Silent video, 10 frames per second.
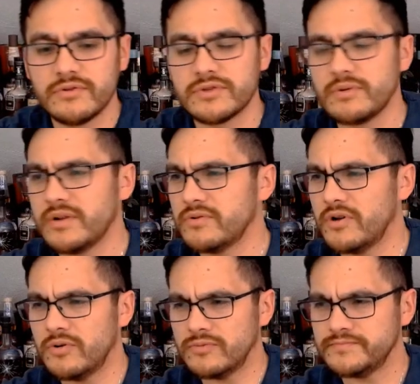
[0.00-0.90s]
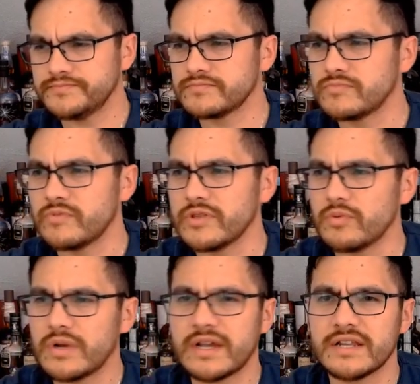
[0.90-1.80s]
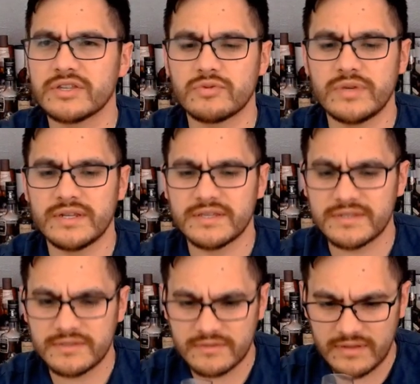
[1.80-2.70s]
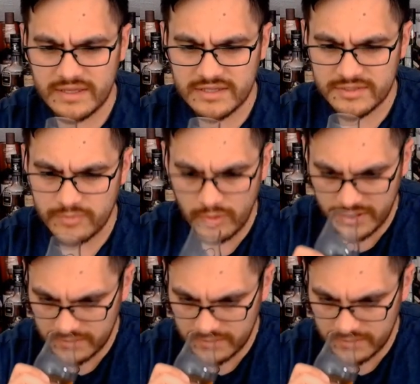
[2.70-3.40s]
So I don't know really what kind of sweetness at this point.